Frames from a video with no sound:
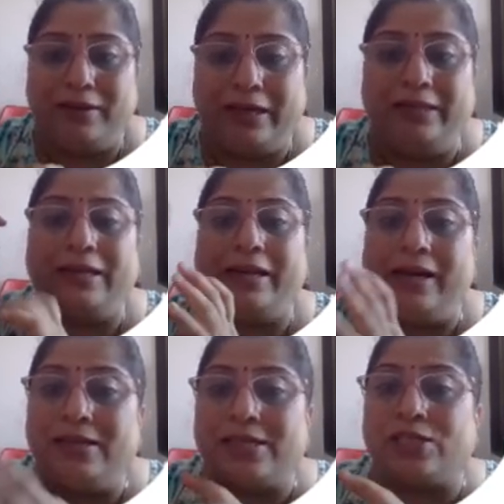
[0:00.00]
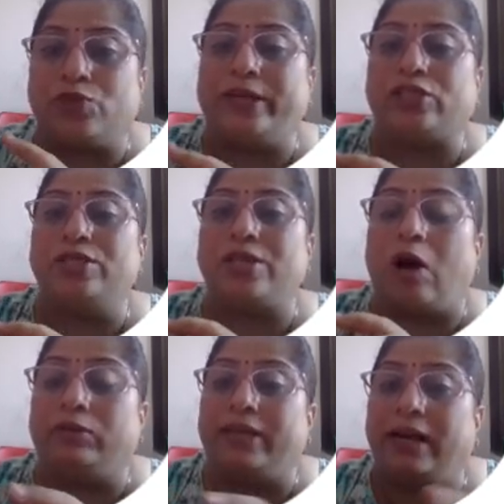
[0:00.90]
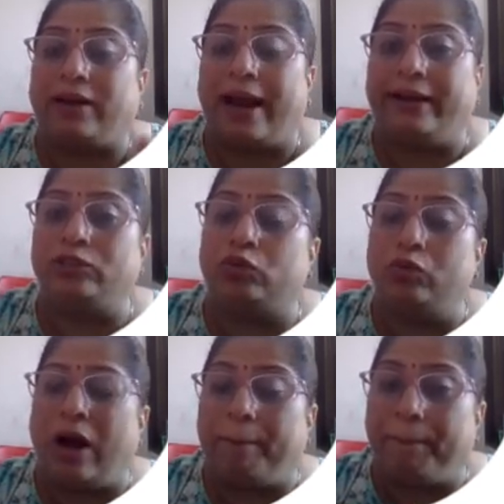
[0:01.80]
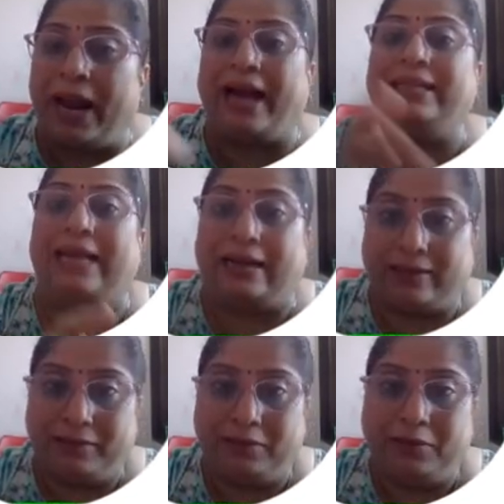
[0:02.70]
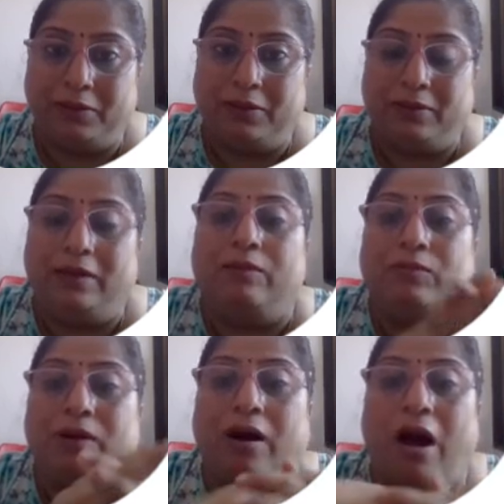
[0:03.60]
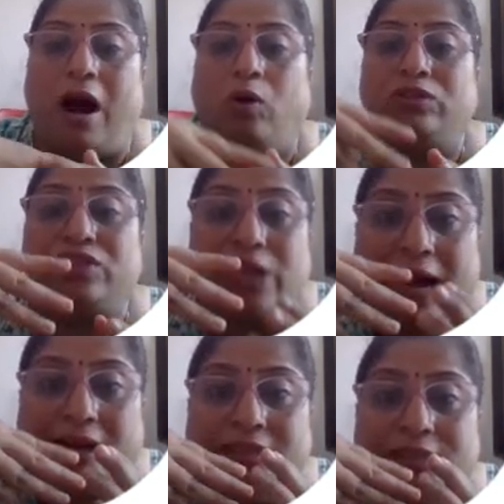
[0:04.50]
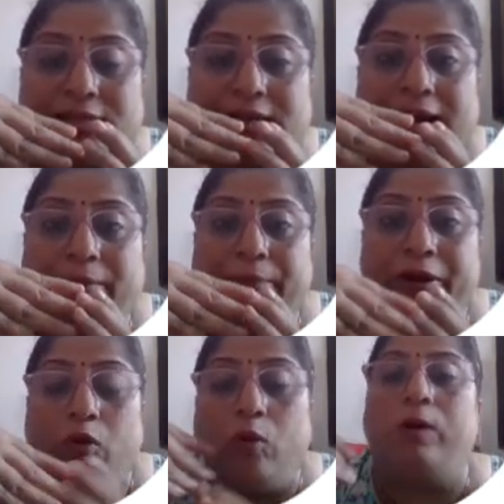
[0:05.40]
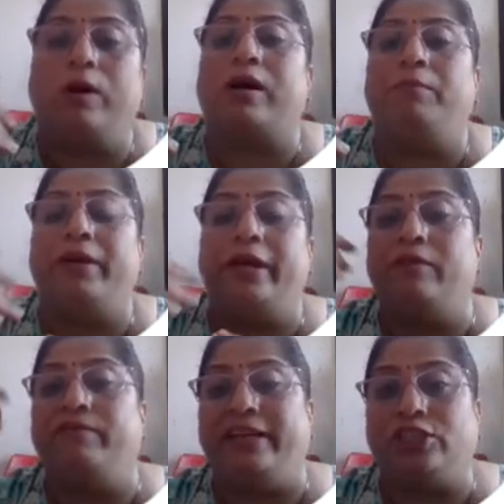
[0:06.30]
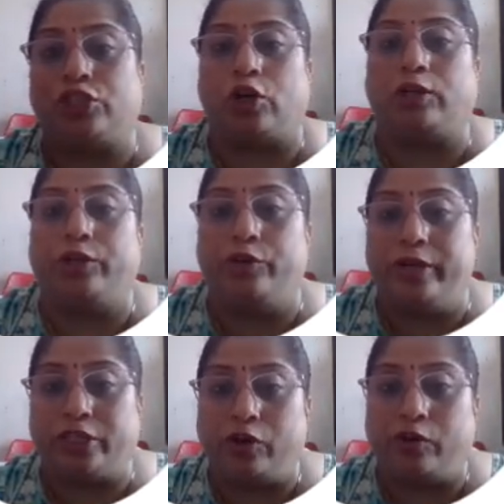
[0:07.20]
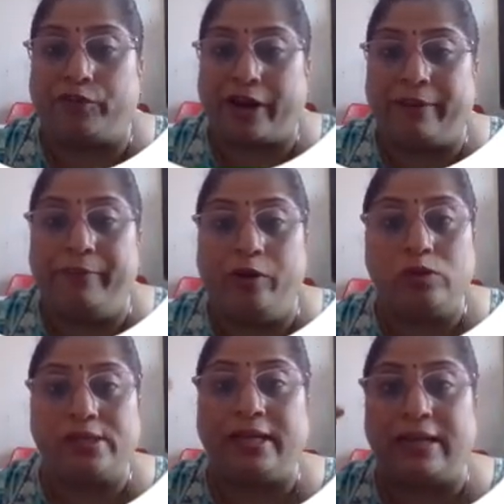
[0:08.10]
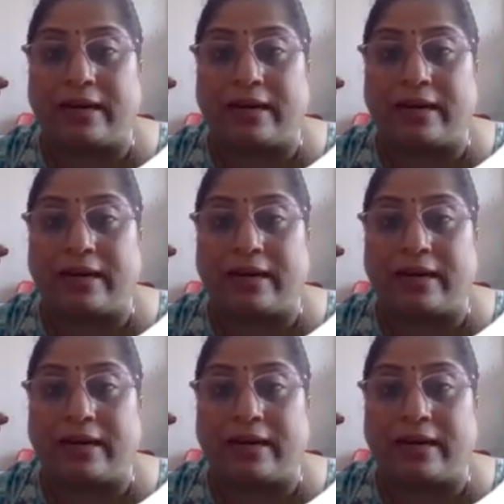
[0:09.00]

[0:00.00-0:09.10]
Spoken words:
In the real situations, how they are trying to apply that? How challenges can be overcome in a very short duration of time using the